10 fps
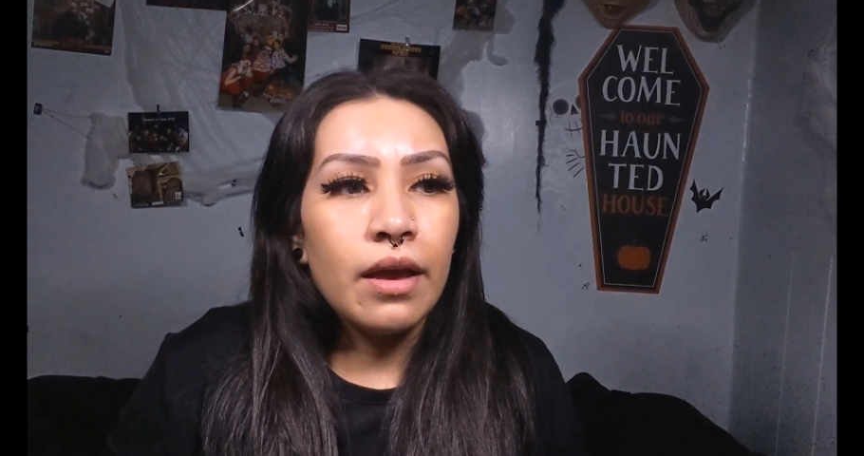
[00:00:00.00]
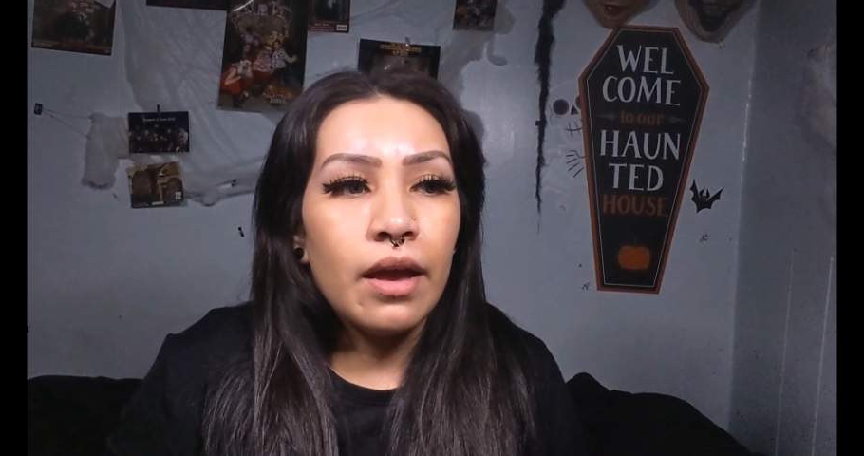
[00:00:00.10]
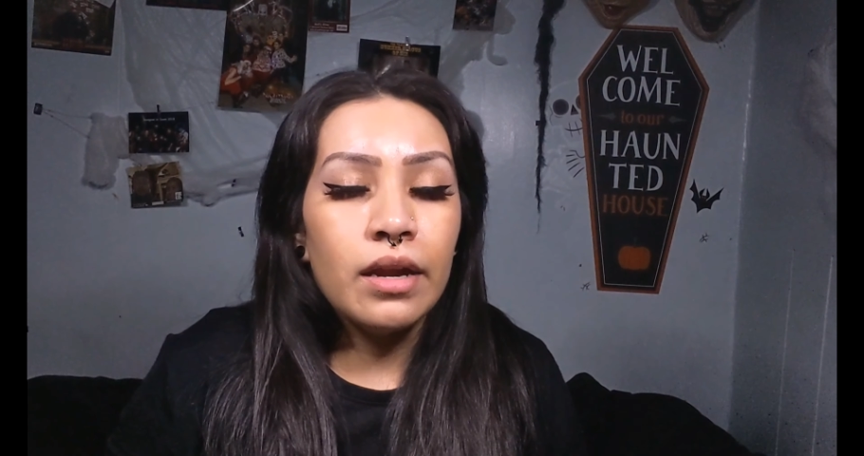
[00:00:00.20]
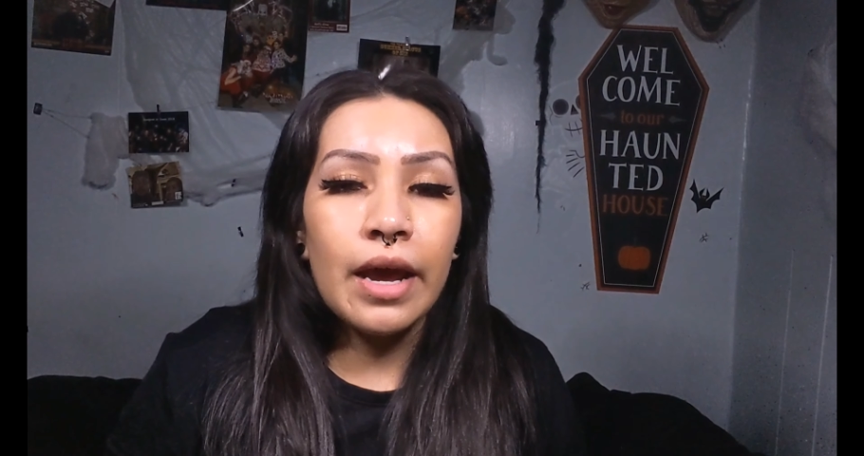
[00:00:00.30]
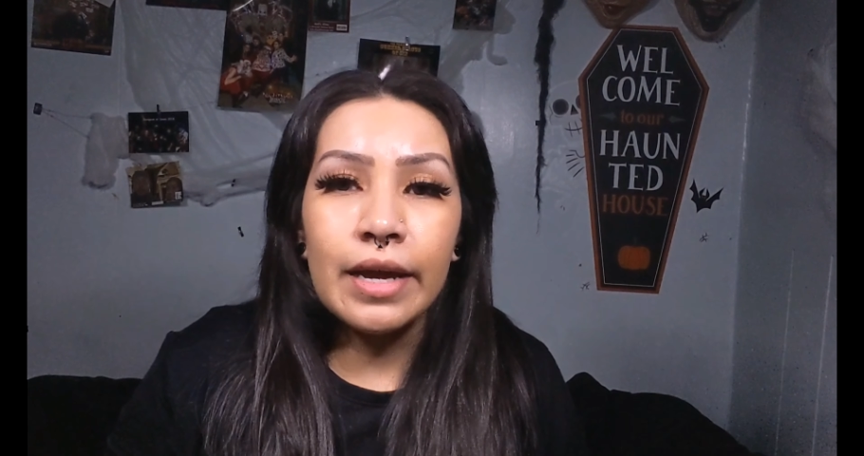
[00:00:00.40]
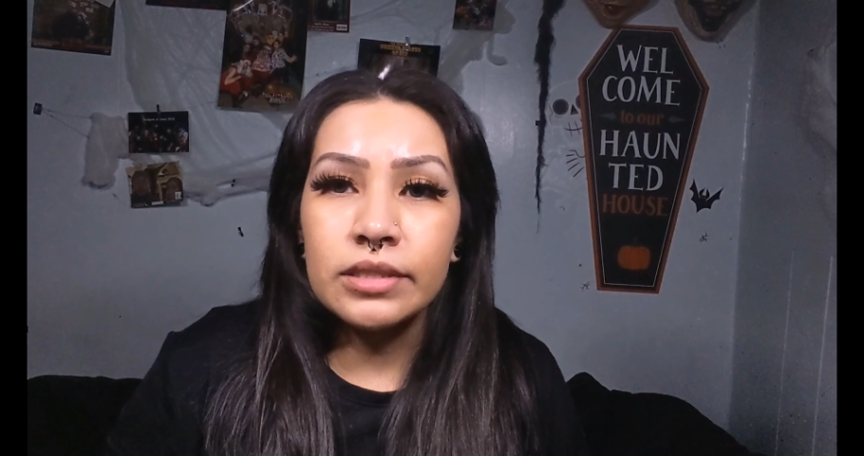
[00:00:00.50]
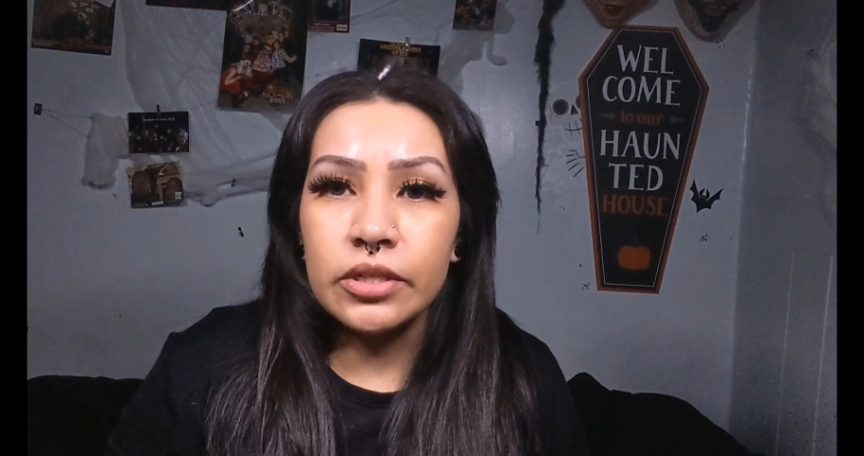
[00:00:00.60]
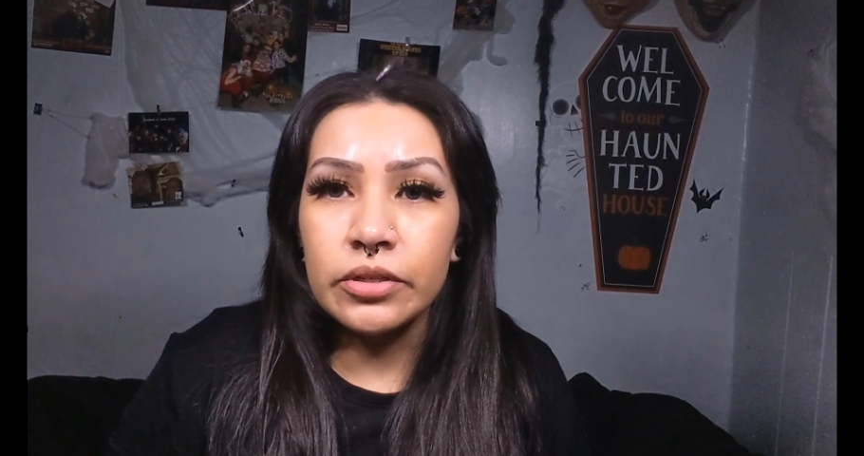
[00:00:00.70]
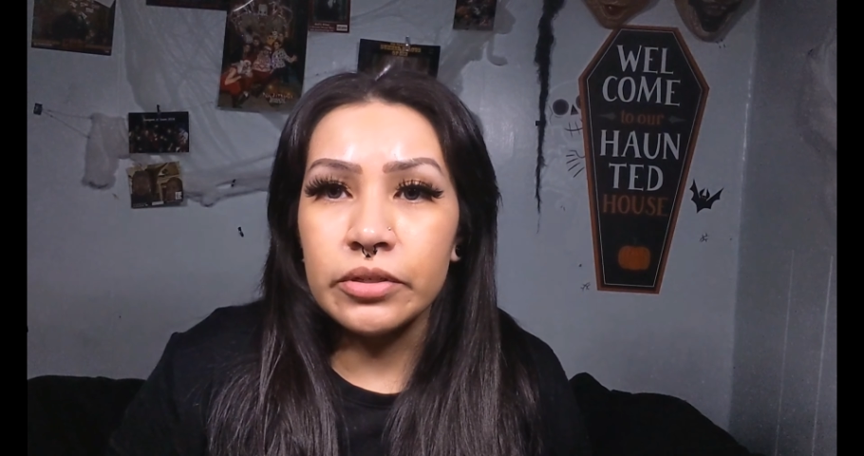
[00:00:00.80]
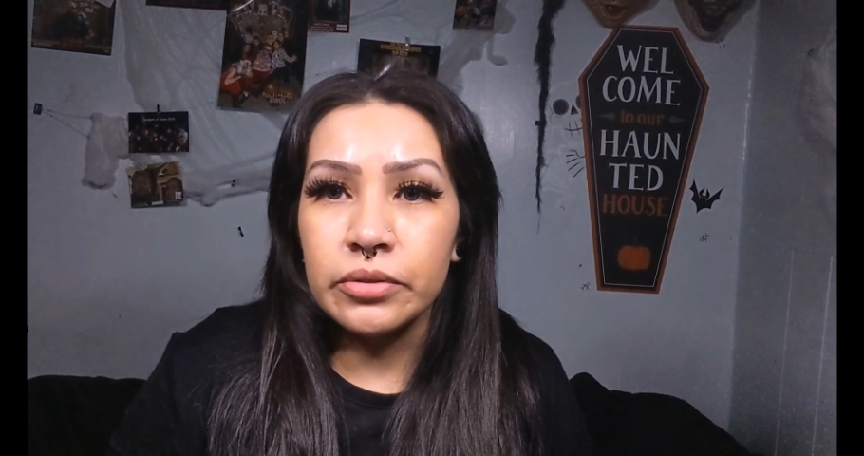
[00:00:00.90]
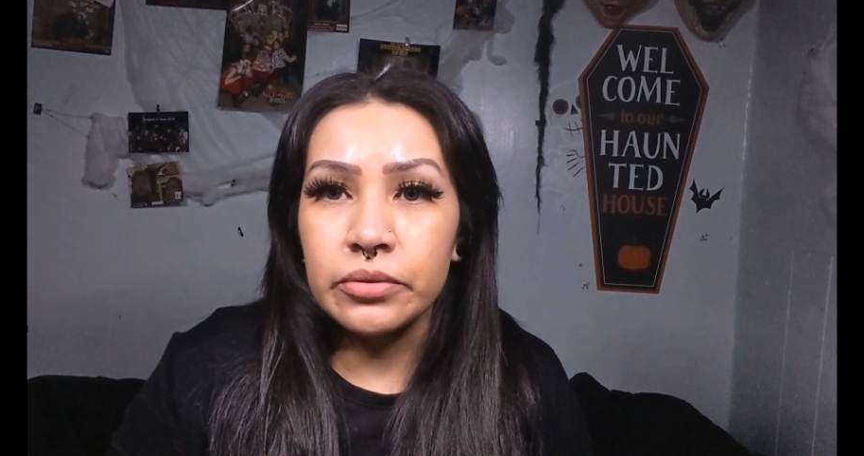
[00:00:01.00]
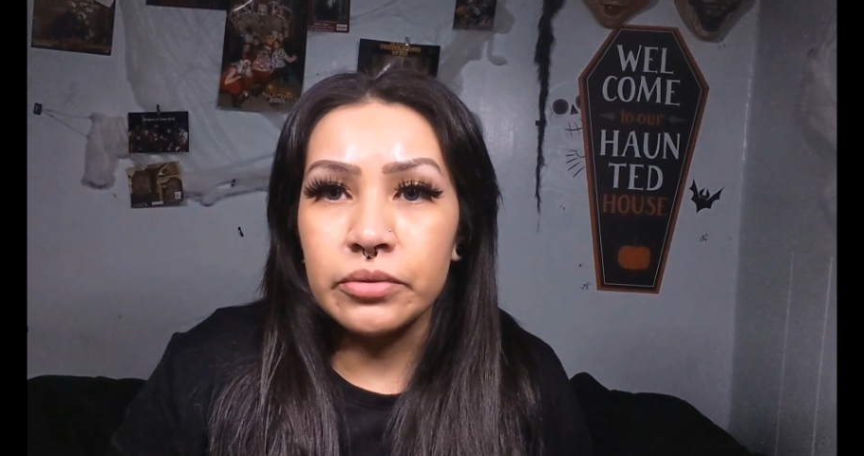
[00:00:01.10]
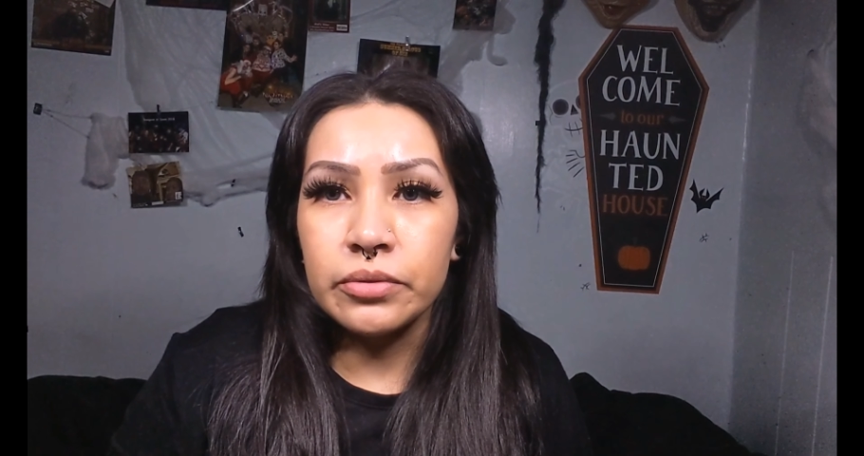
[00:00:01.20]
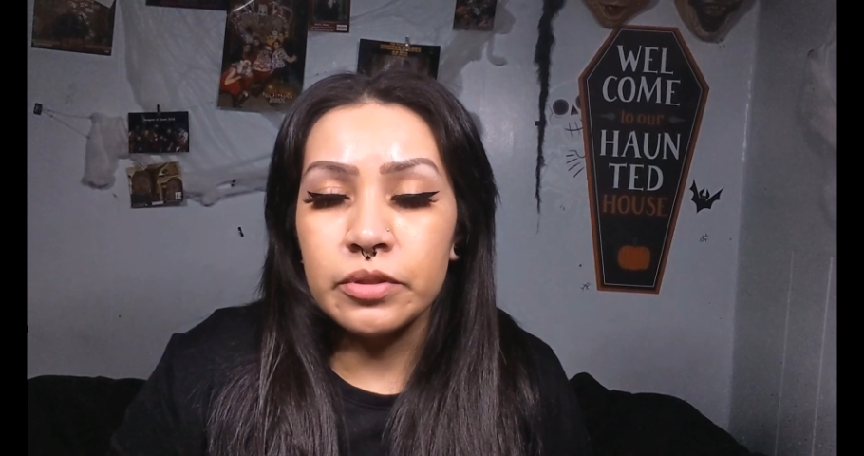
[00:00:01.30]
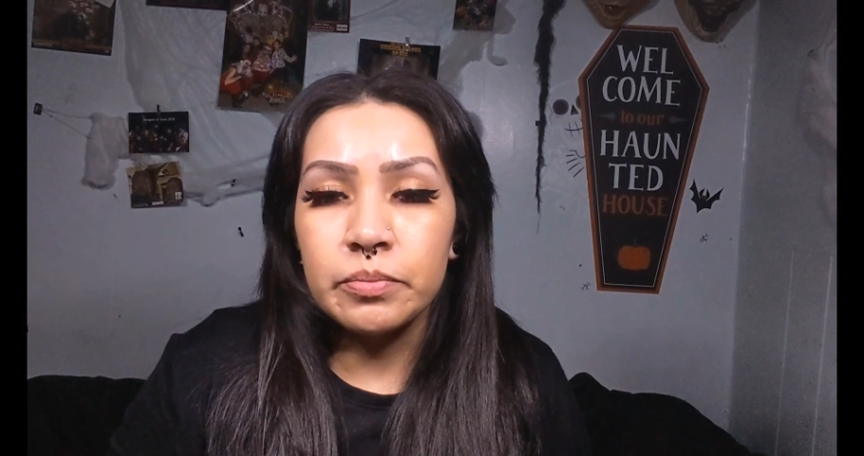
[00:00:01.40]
an actor who's